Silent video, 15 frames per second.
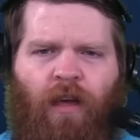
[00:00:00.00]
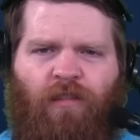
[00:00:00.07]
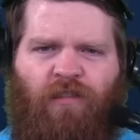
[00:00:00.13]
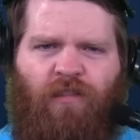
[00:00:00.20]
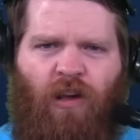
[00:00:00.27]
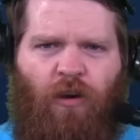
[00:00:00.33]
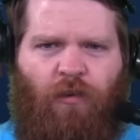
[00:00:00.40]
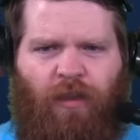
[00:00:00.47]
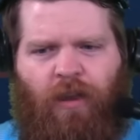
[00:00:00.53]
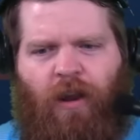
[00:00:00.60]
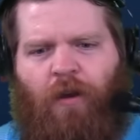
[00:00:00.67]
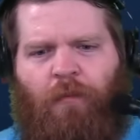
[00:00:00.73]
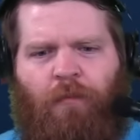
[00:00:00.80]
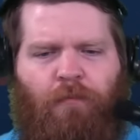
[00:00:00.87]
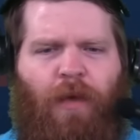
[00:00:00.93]
So, you
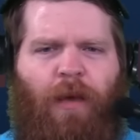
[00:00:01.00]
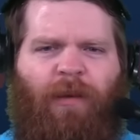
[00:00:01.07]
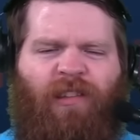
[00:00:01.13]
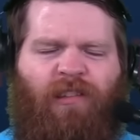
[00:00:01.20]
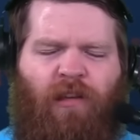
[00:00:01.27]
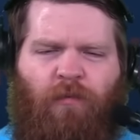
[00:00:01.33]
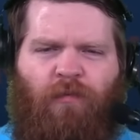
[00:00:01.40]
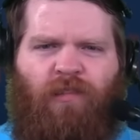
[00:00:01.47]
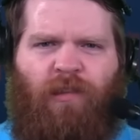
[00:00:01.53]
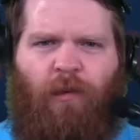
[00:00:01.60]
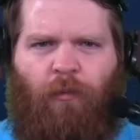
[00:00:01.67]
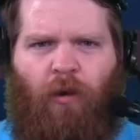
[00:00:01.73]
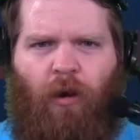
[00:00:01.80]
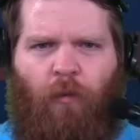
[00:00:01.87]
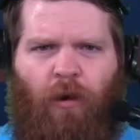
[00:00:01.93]
know, maybe it's something
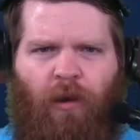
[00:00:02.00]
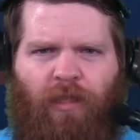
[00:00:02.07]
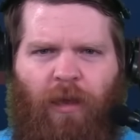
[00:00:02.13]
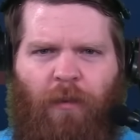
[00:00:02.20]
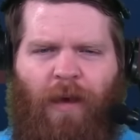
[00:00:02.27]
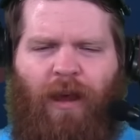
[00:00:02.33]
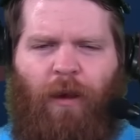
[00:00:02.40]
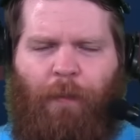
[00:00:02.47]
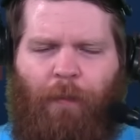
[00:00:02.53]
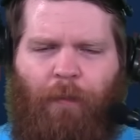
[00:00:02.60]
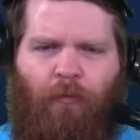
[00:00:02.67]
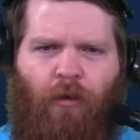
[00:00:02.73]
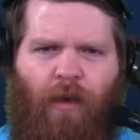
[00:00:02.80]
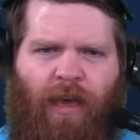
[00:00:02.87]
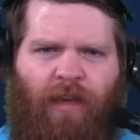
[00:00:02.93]
similar where the amount of
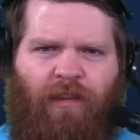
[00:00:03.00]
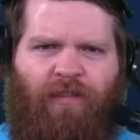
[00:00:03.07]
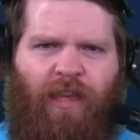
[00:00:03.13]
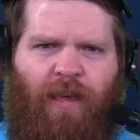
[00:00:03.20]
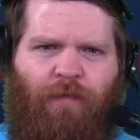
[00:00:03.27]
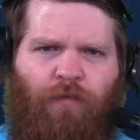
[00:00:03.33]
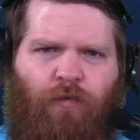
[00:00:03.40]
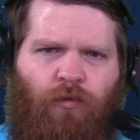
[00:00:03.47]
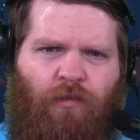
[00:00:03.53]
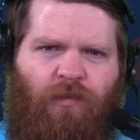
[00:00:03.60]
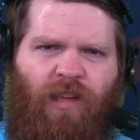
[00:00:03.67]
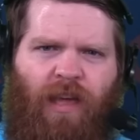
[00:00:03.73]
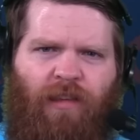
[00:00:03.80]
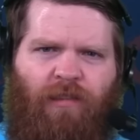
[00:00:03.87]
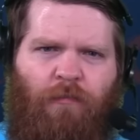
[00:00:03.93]
plays that Flus
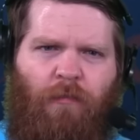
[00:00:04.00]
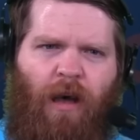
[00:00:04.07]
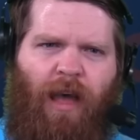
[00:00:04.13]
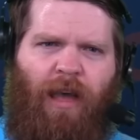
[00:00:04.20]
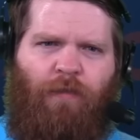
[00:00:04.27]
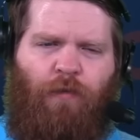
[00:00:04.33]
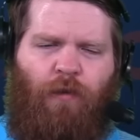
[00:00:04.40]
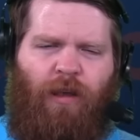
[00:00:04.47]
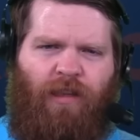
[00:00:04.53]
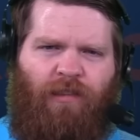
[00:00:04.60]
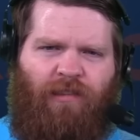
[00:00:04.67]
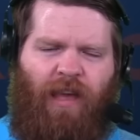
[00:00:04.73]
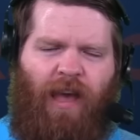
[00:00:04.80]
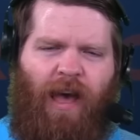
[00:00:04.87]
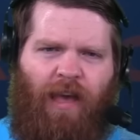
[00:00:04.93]
has in mind for
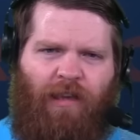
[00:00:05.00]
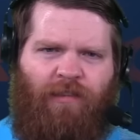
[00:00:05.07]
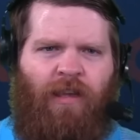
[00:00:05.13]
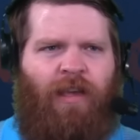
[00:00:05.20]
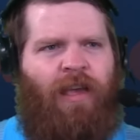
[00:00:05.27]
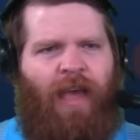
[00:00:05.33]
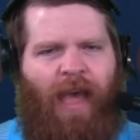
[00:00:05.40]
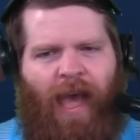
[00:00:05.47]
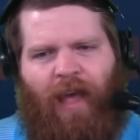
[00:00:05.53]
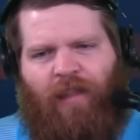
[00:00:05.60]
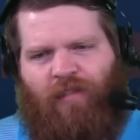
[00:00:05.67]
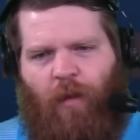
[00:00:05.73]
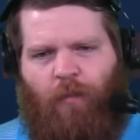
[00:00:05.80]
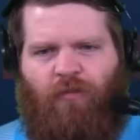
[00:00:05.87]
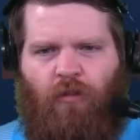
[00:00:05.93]
his guys
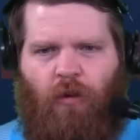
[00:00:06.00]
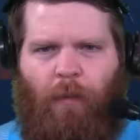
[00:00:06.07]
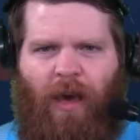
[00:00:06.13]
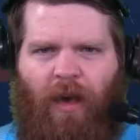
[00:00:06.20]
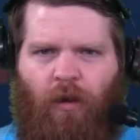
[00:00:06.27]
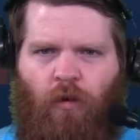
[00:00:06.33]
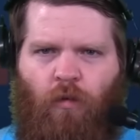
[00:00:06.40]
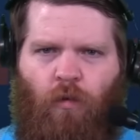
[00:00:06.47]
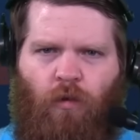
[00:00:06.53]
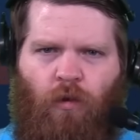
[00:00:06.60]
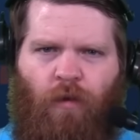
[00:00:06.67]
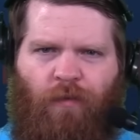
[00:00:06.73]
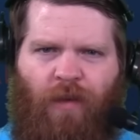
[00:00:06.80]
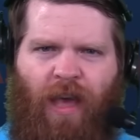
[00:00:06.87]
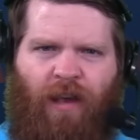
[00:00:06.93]
adds up to about a
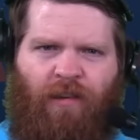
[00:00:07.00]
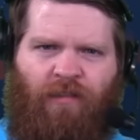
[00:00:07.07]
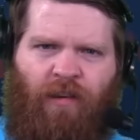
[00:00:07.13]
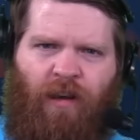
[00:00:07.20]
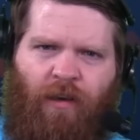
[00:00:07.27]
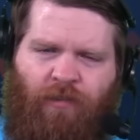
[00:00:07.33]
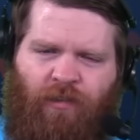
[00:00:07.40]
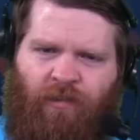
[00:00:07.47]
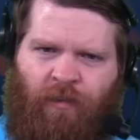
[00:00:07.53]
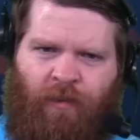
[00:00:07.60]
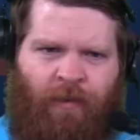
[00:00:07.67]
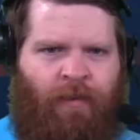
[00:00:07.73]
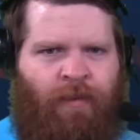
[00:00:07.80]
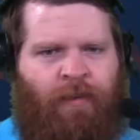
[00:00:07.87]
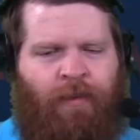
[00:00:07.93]
quarter of action. Obviously,